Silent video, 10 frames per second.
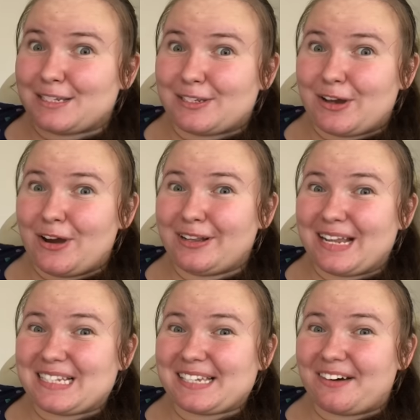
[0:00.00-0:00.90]
So
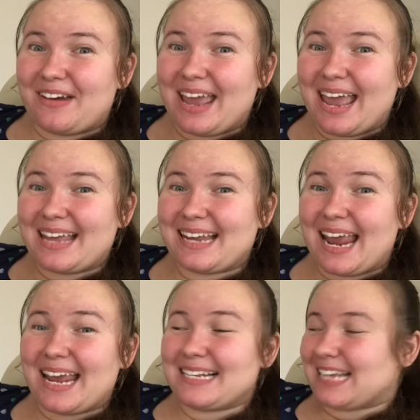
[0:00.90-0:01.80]
let's go ahead
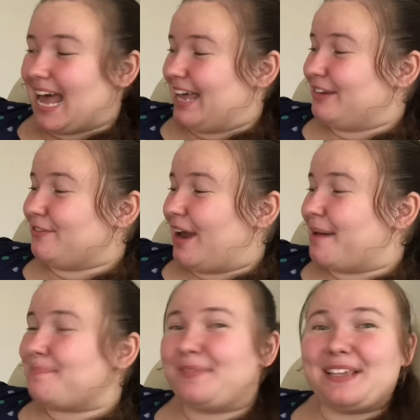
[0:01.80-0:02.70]
and
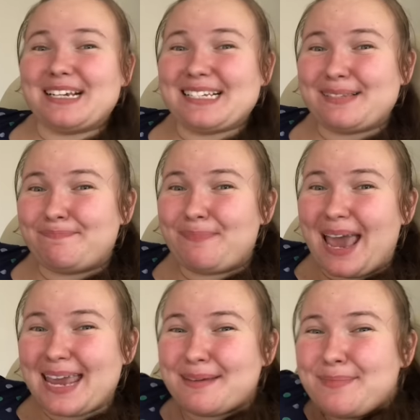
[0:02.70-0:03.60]
unwrap this
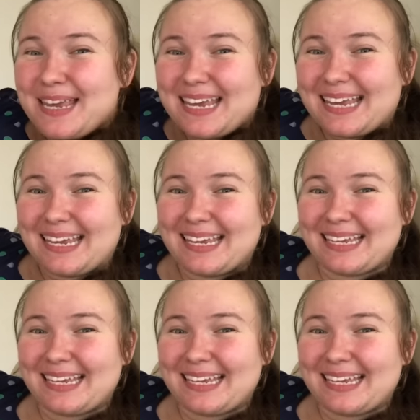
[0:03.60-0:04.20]
baby.